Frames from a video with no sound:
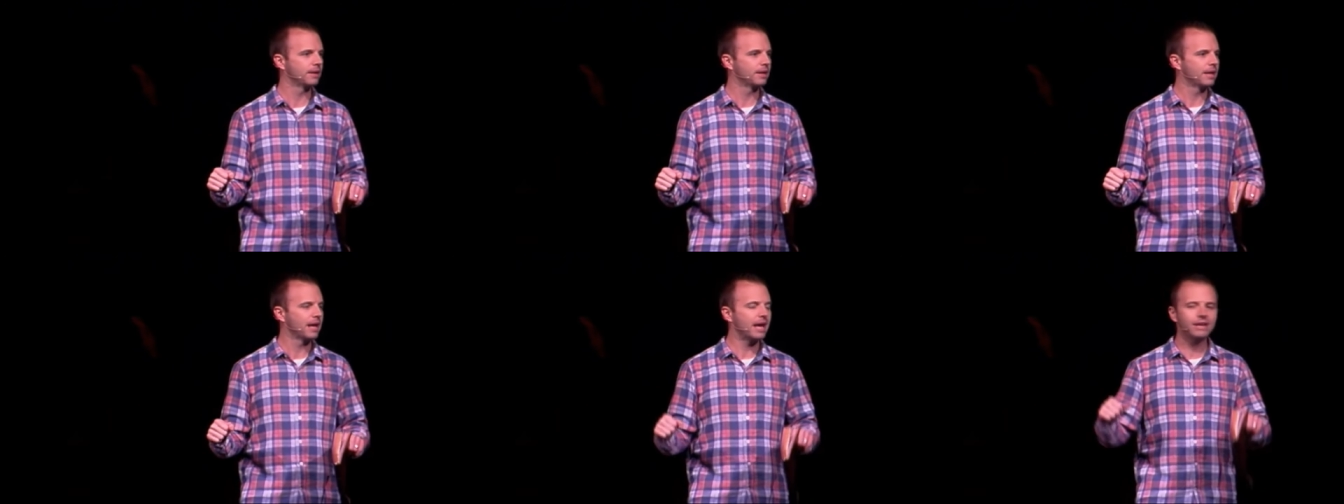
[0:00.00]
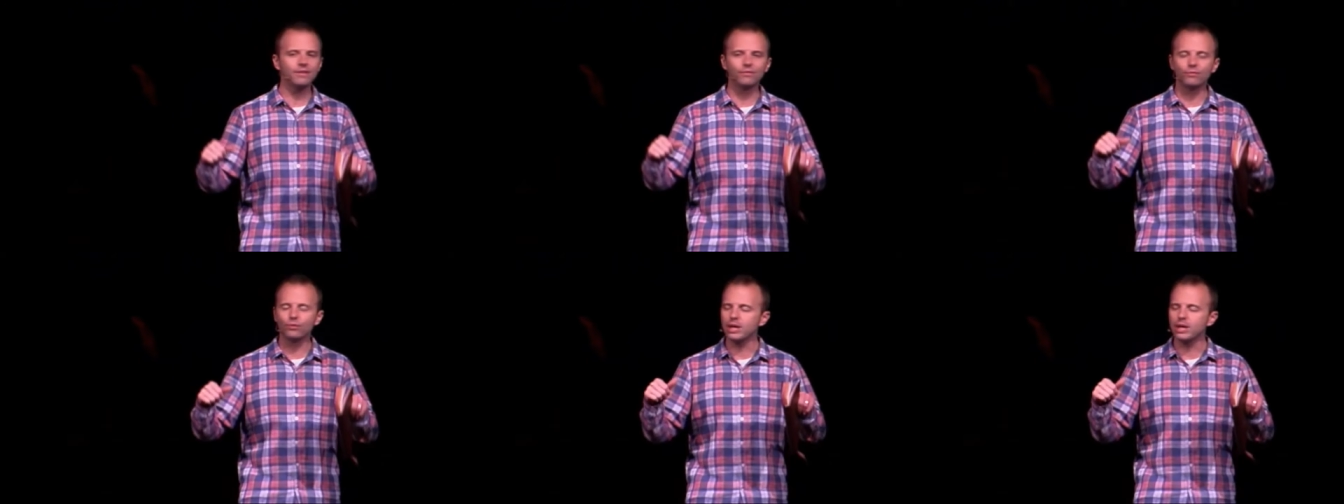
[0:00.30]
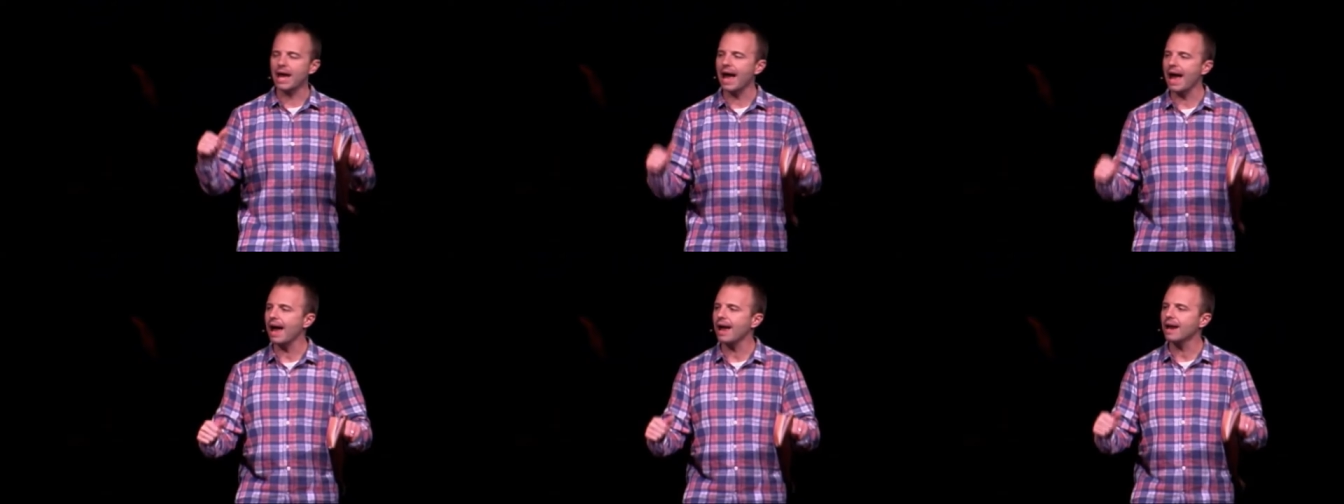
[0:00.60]
And if we
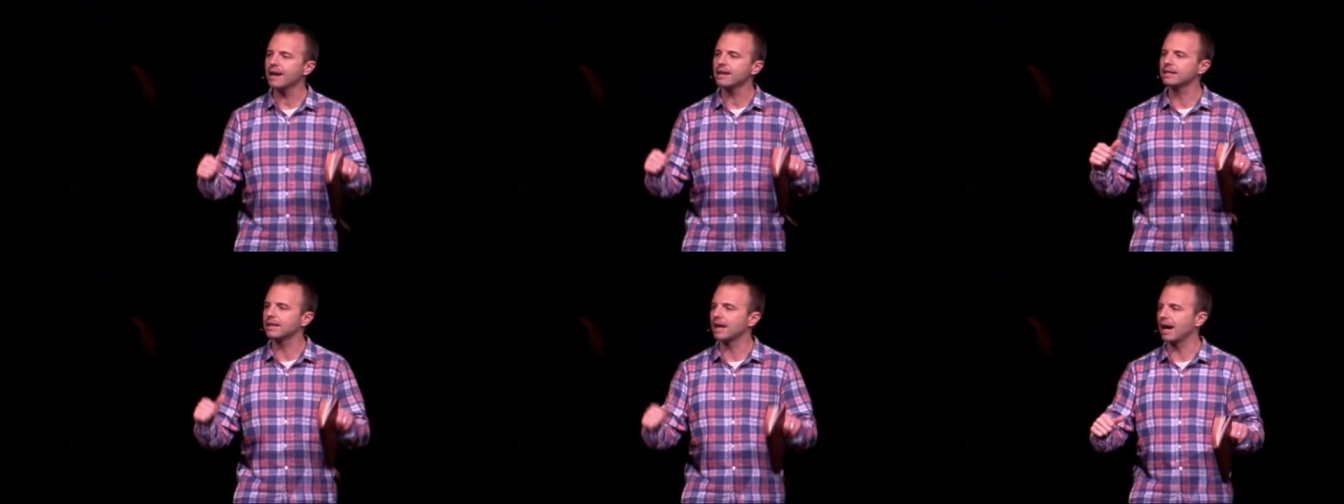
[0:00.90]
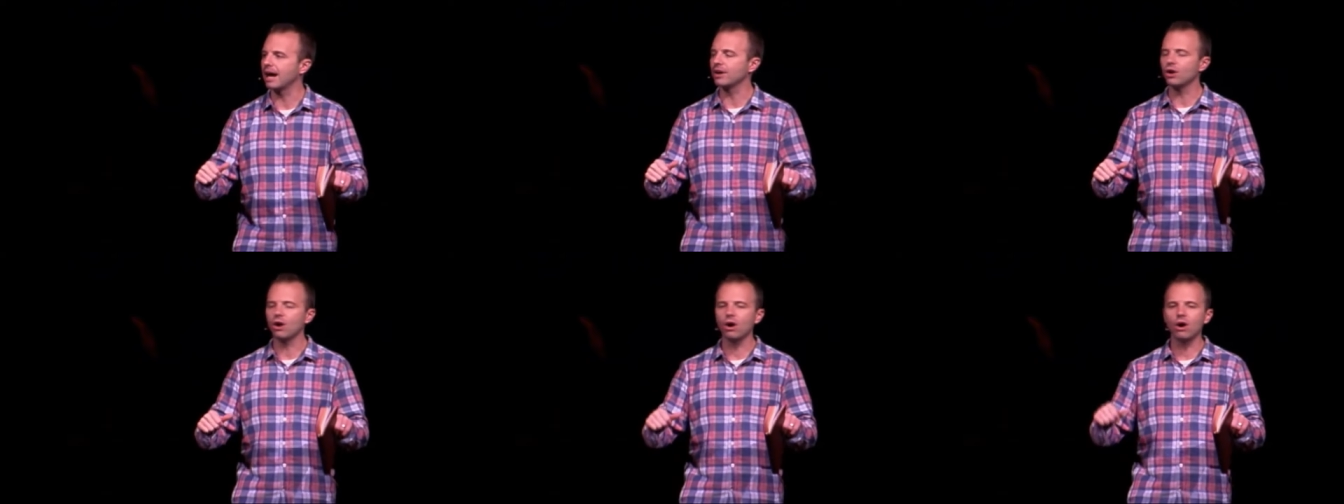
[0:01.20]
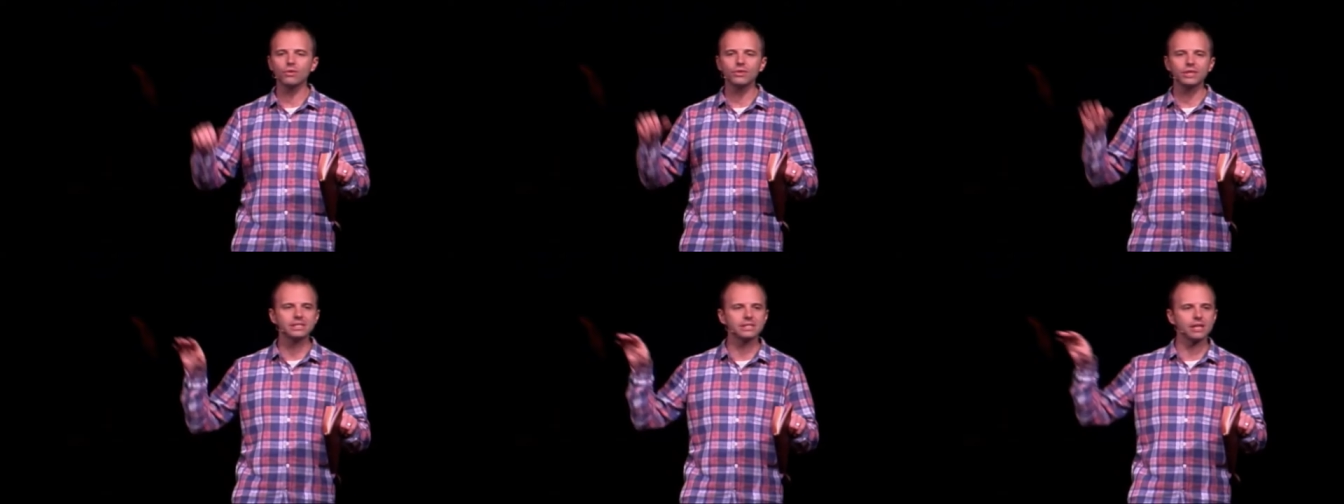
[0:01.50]
had God,
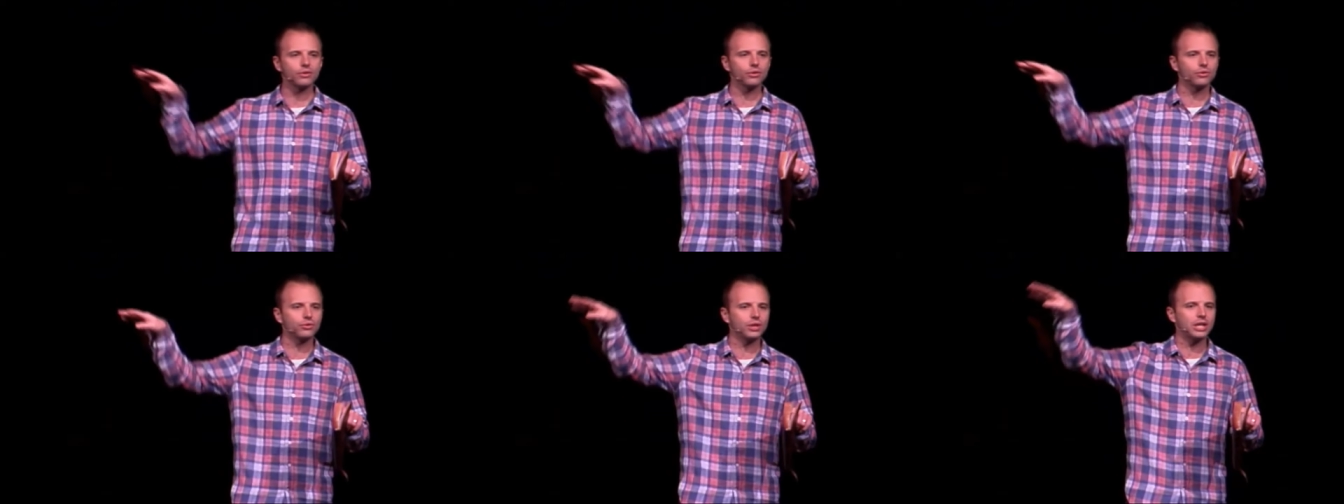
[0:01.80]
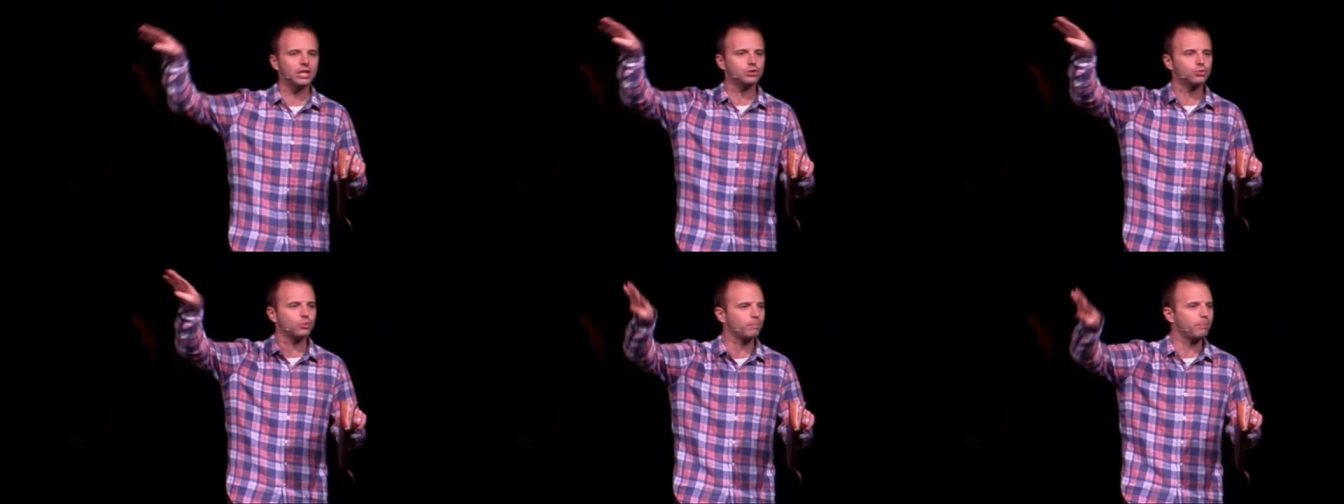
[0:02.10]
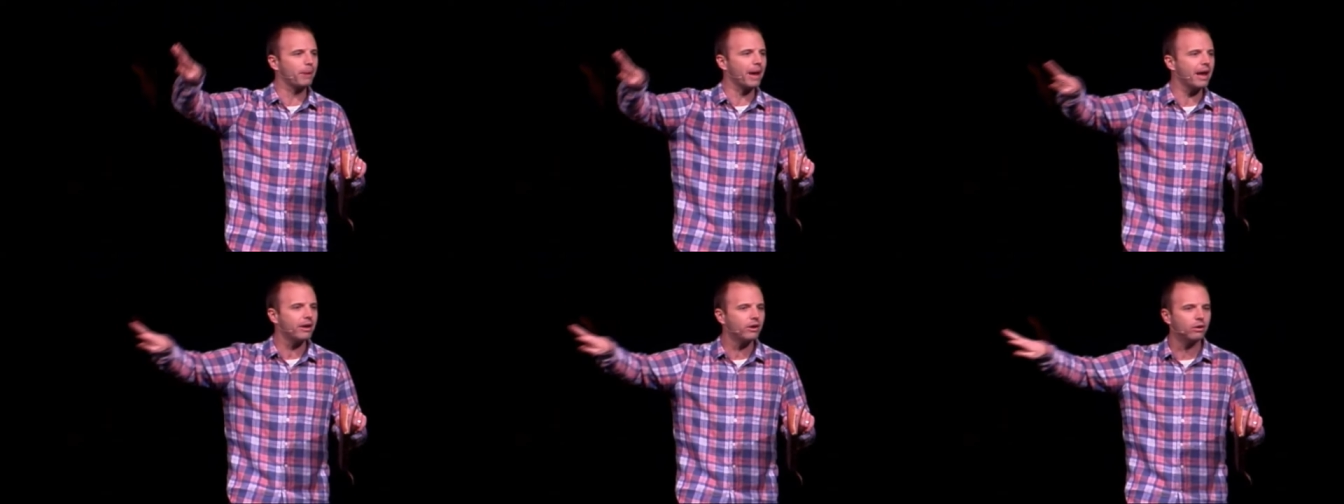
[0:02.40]
all these other things would
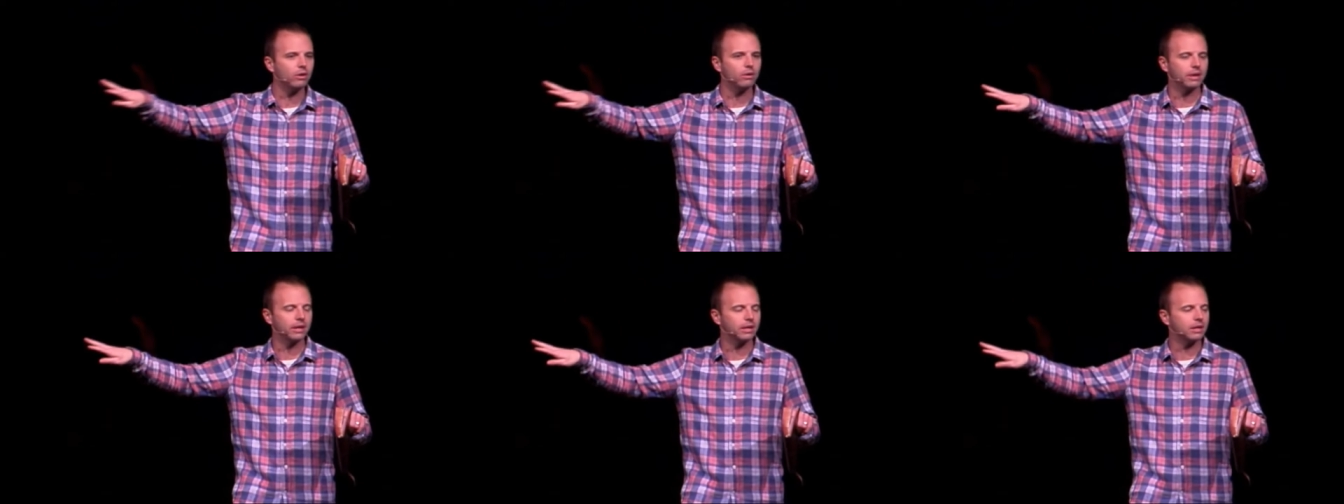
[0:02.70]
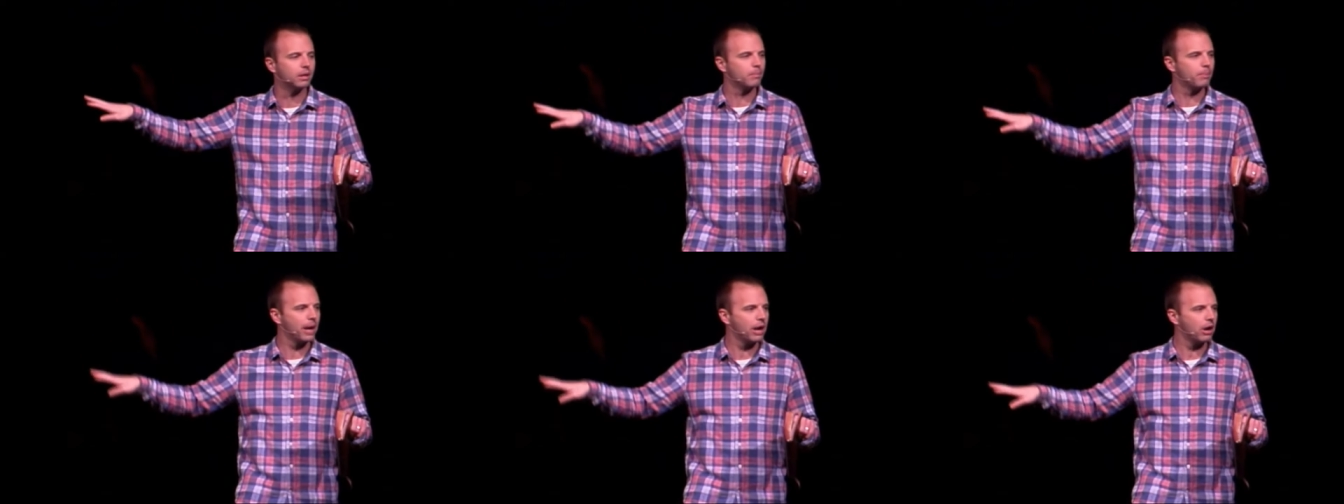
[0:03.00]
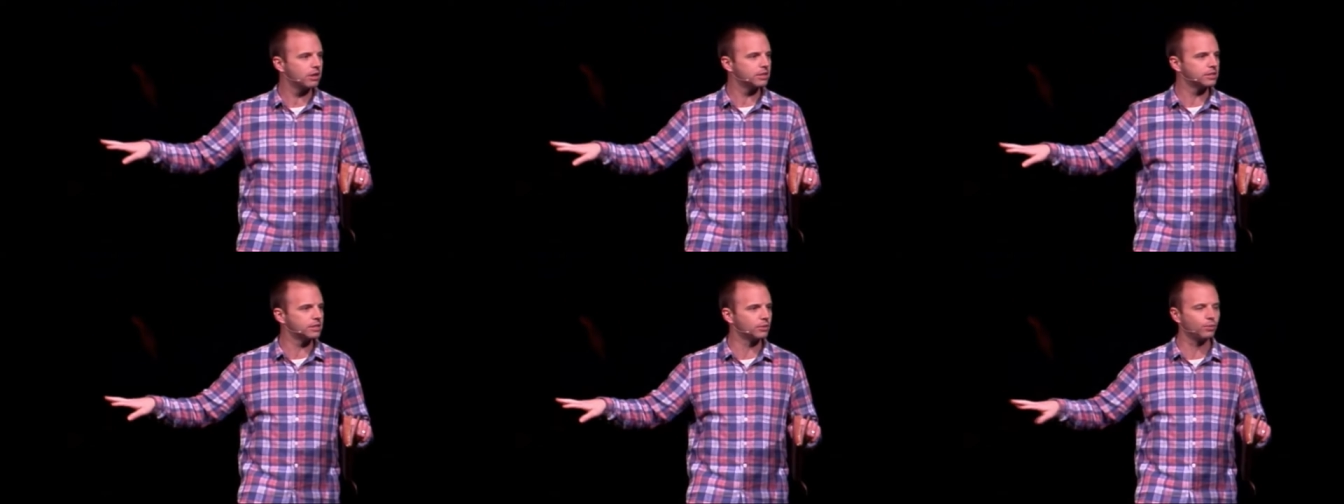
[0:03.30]
pale in
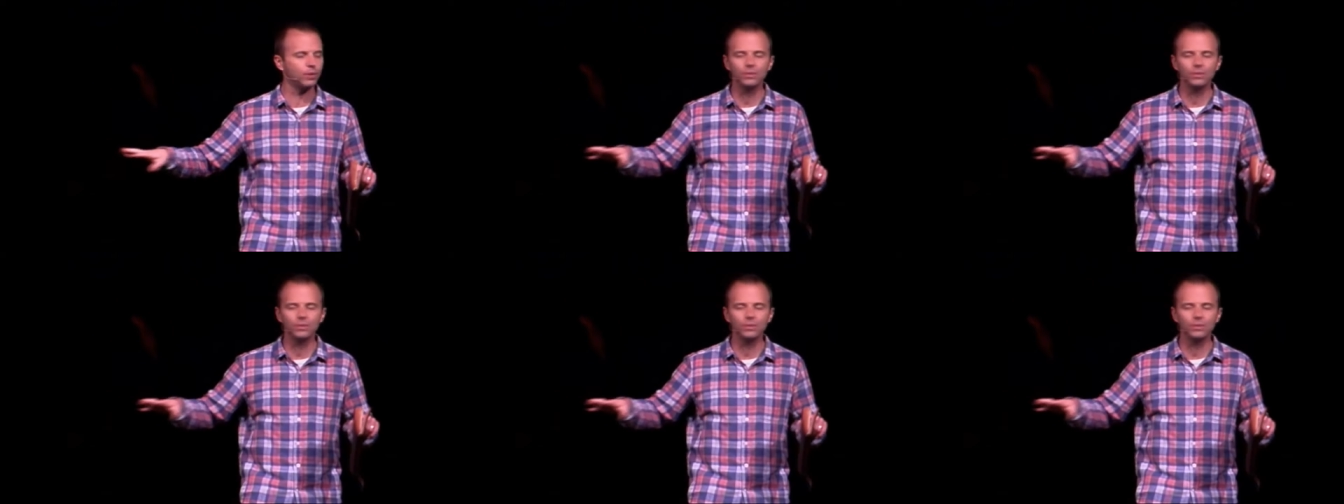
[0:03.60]
comparison.